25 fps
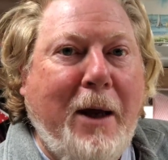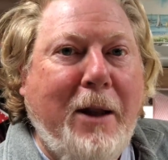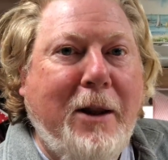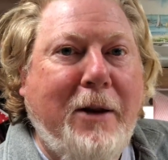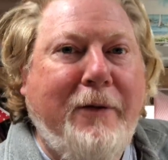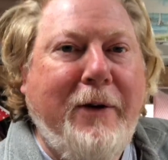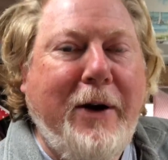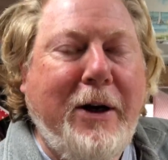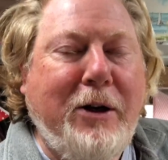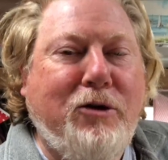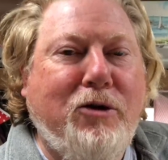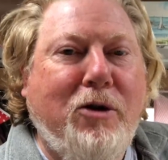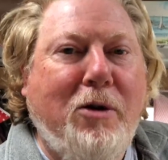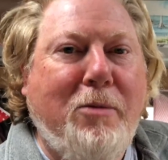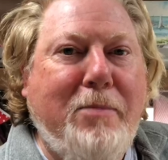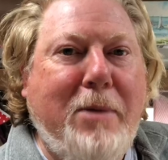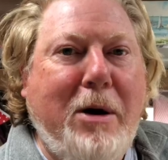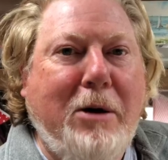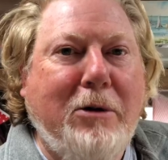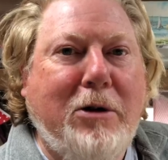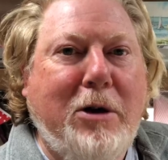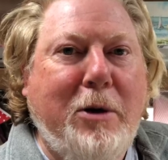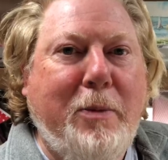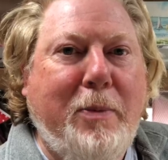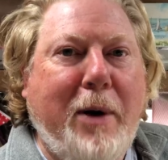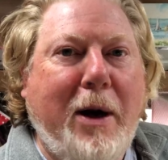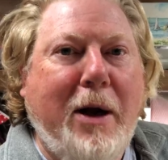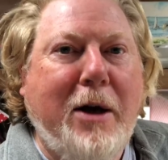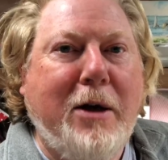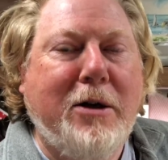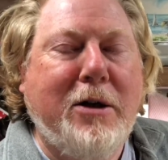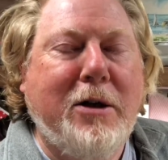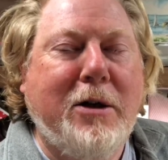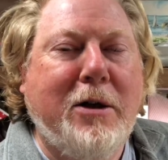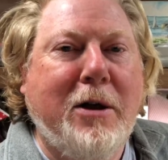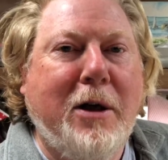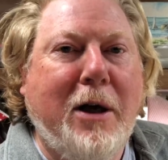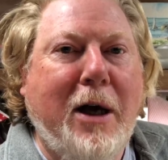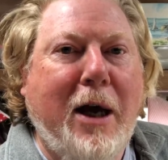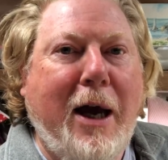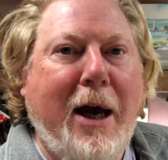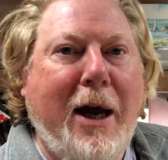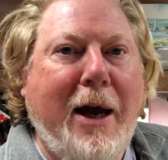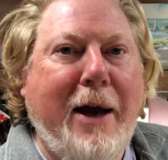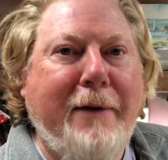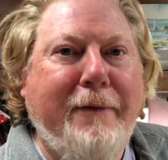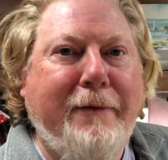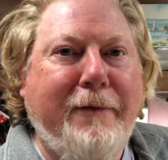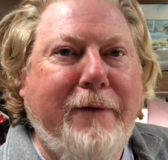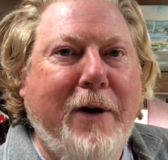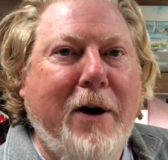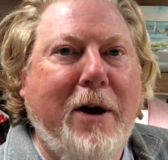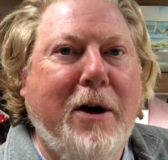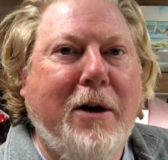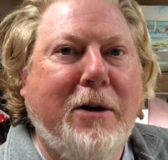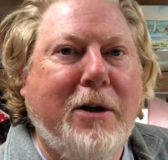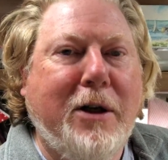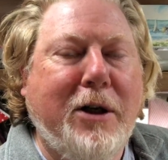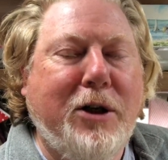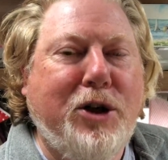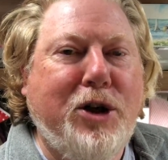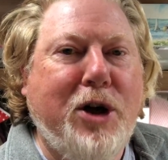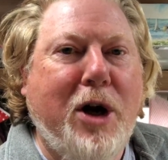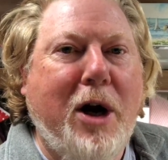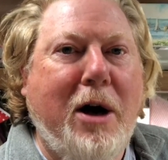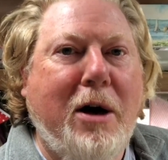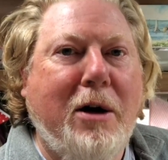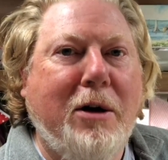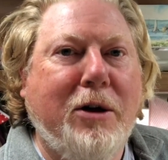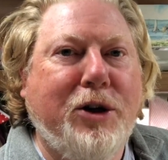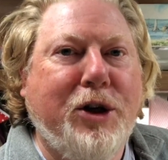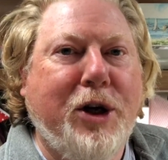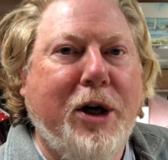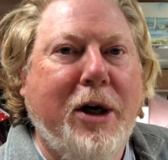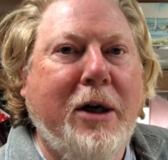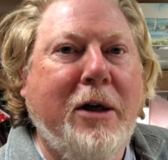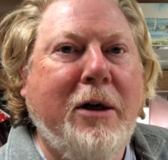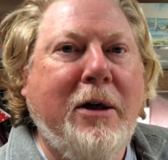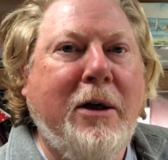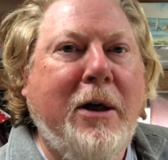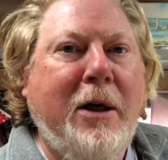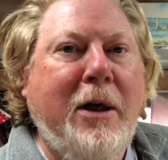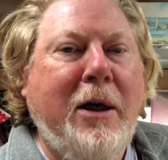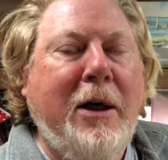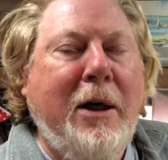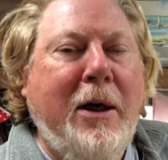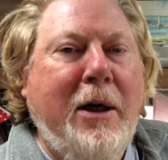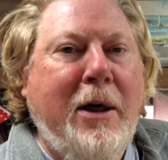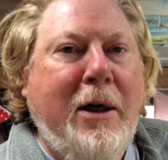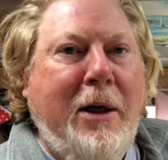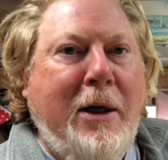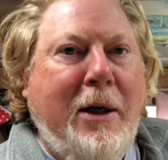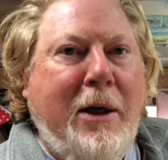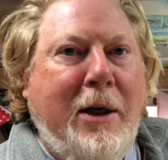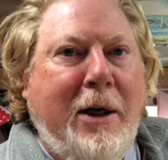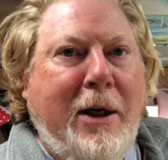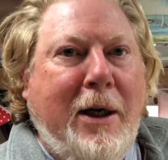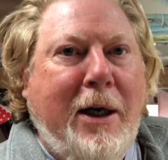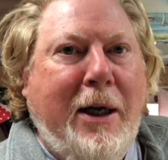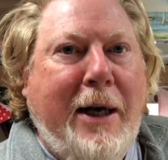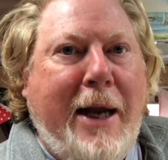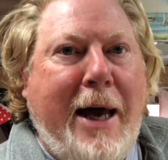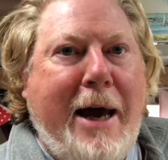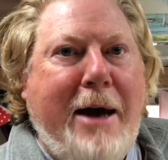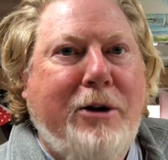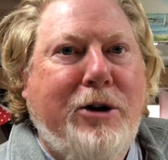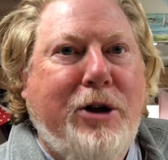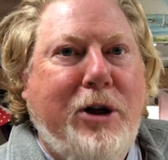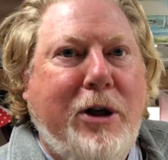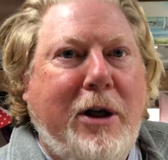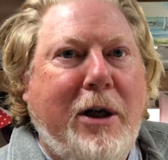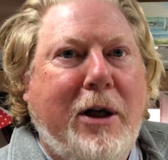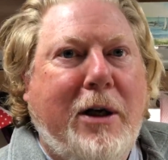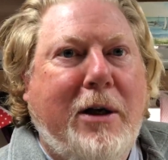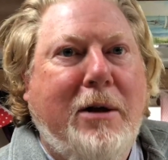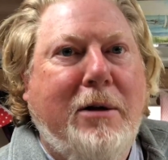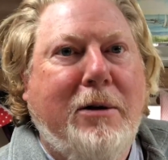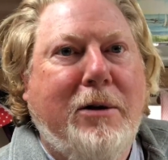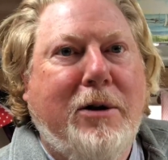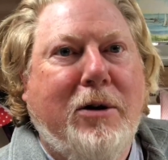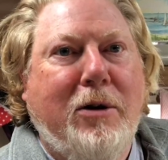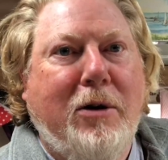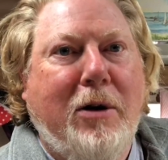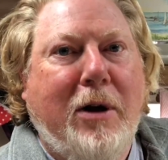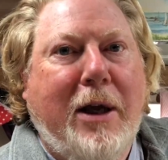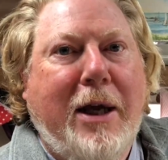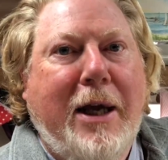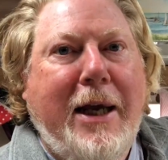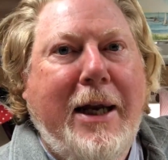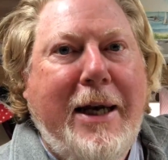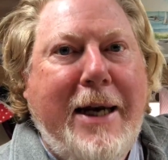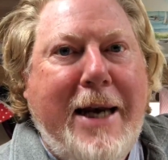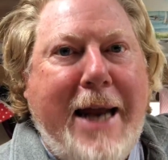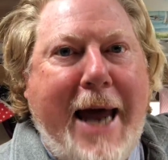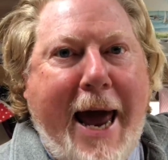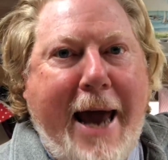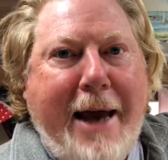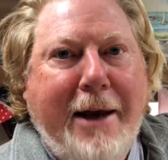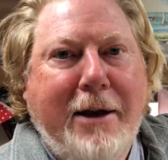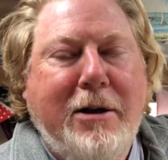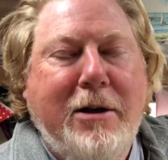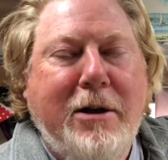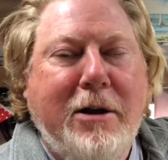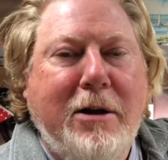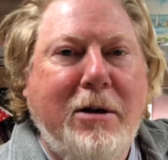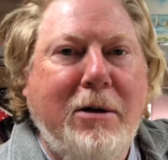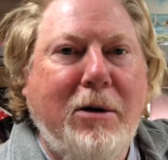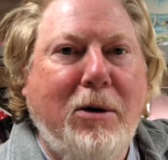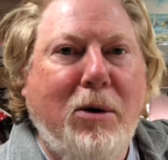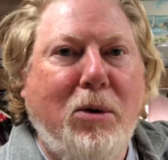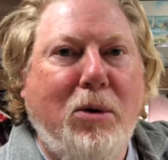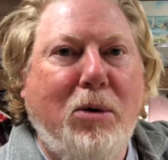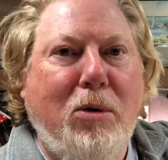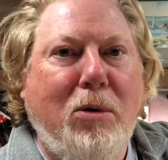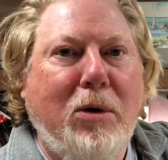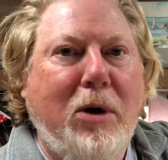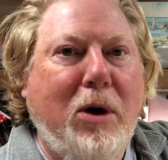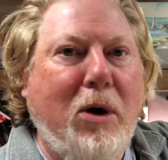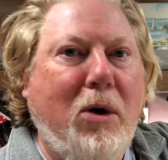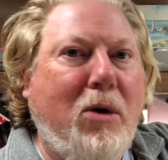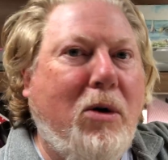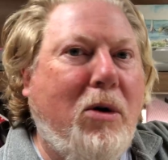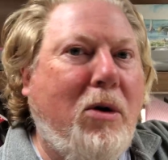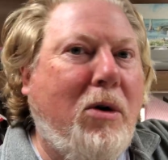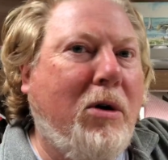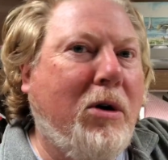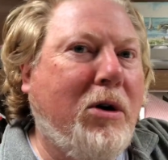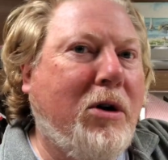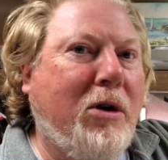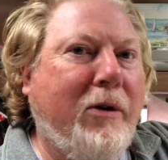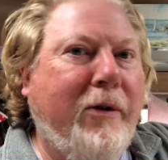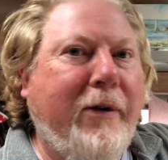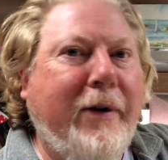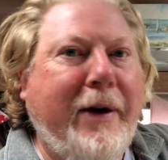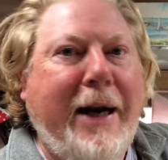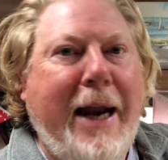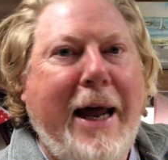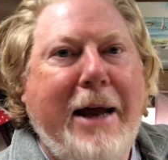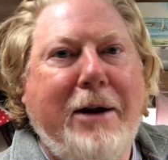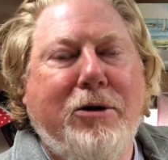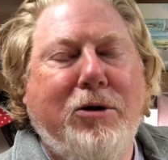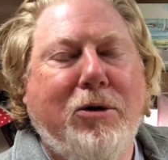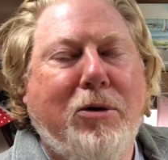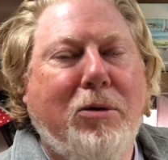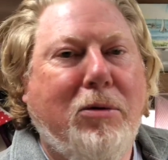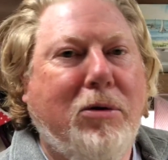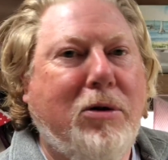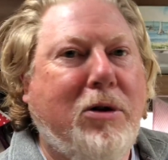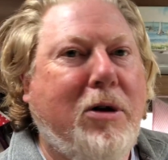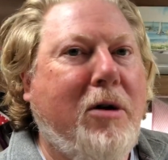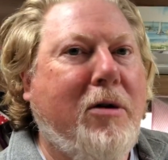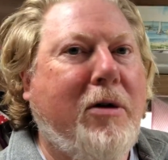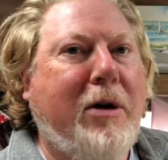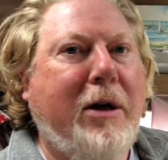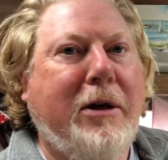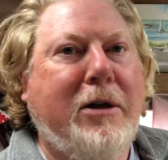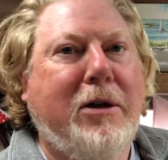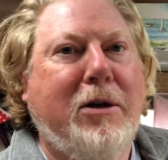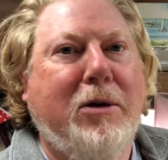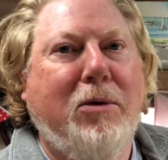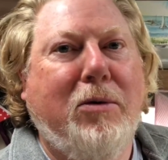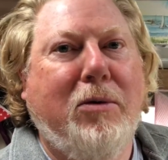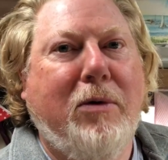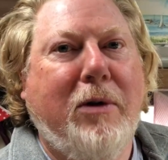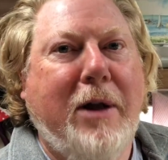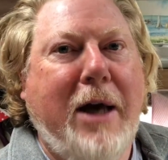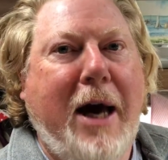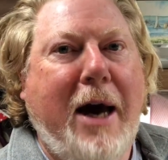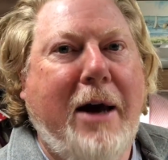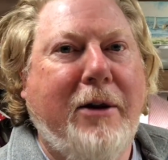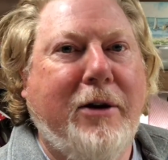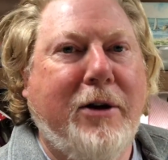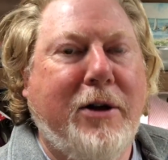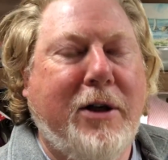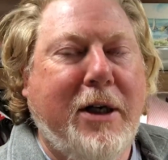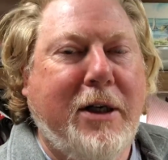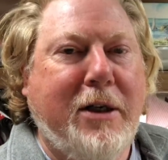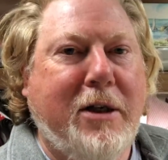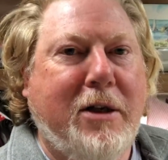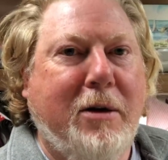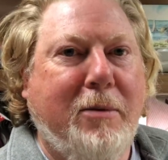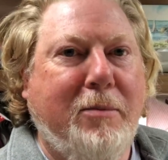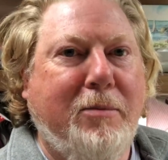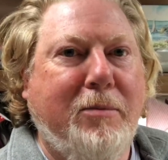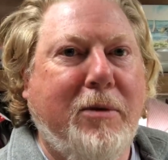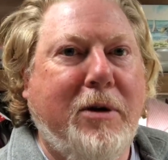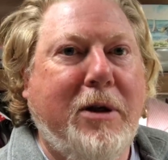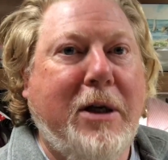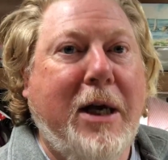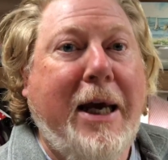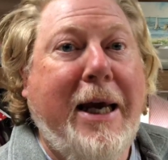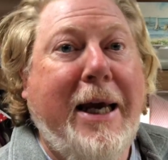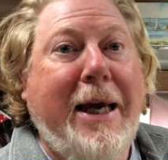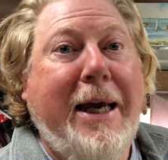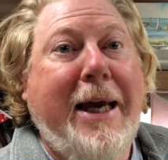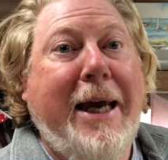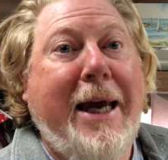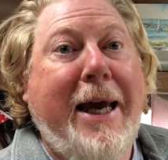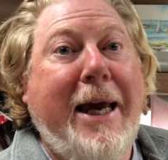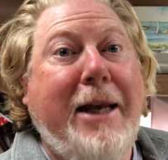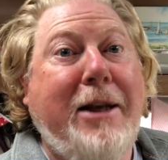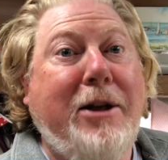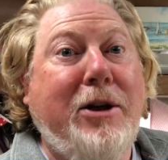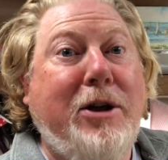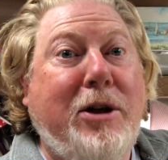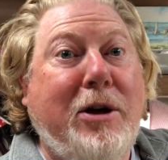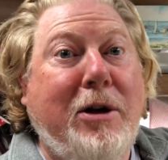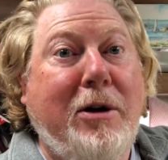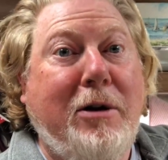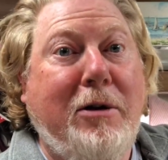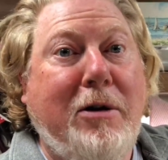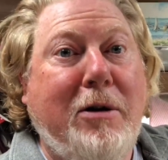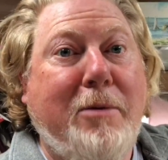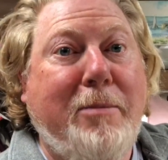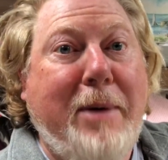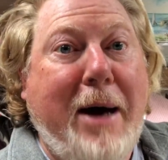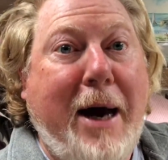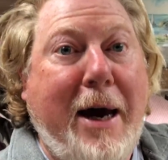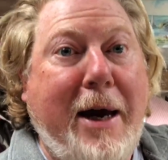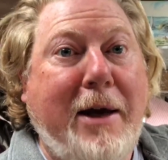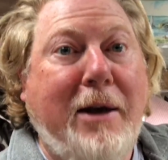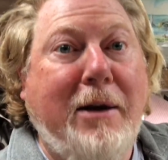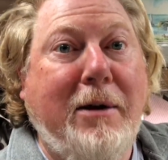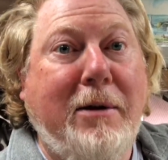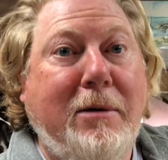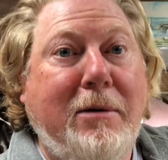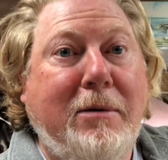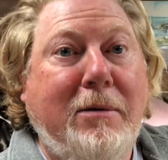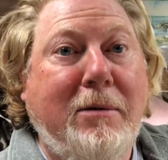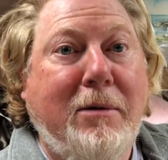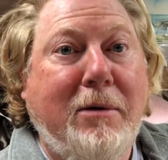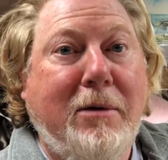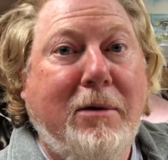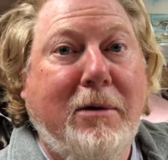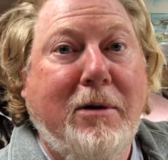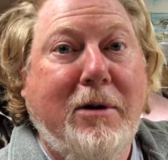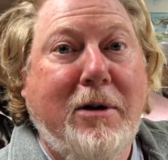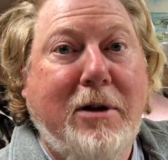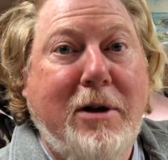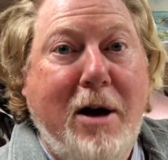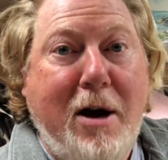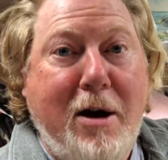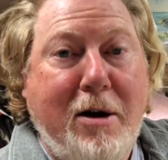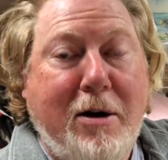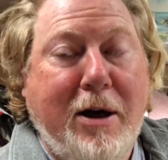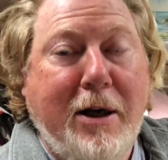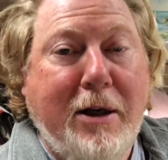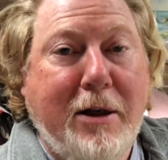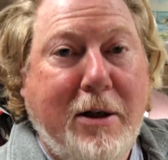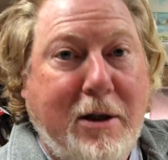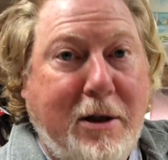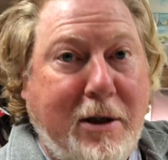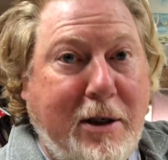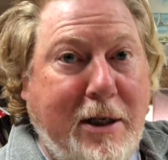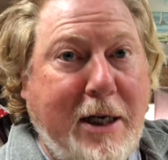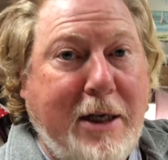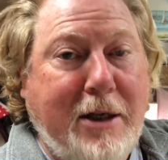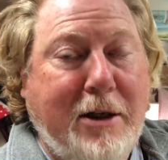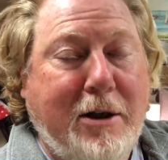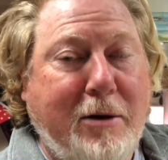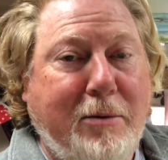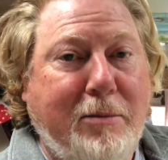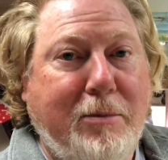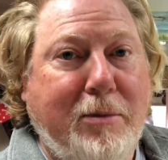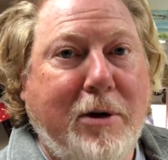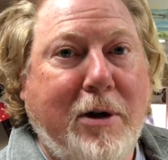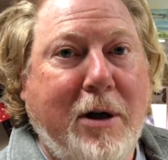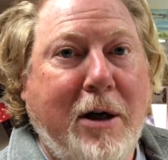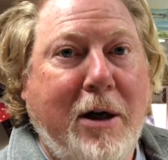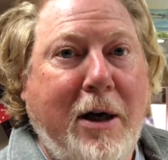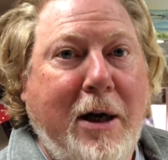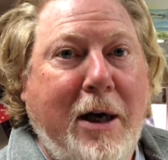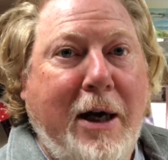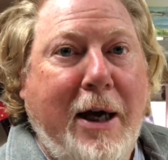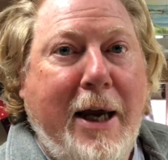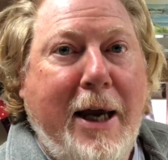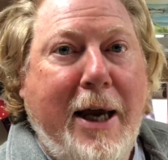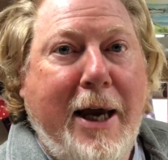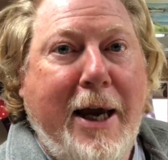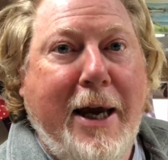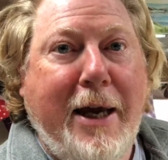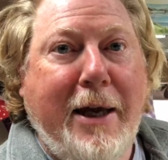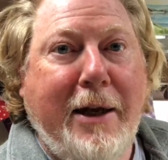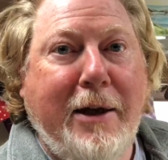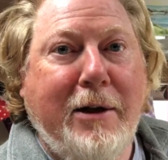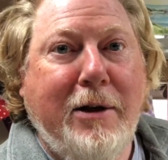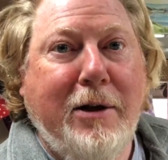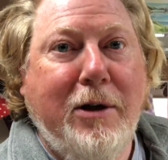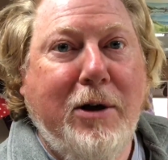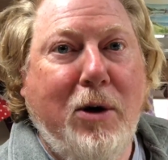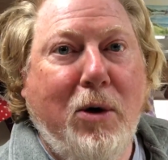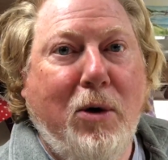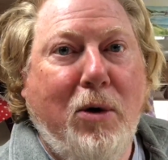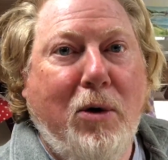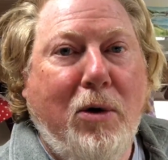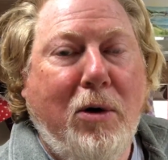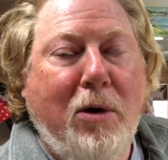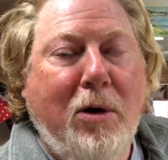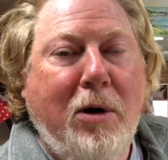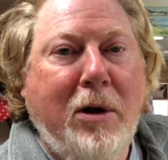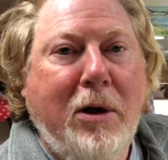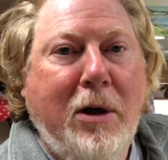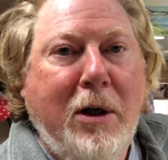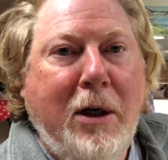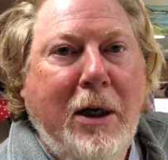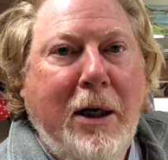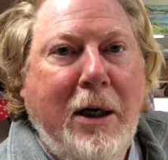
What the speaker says: The Victron multi-plus inverter charger allows you to sort of connect all your sort of electrical sockets and all the other systems into the main circuits and systems in your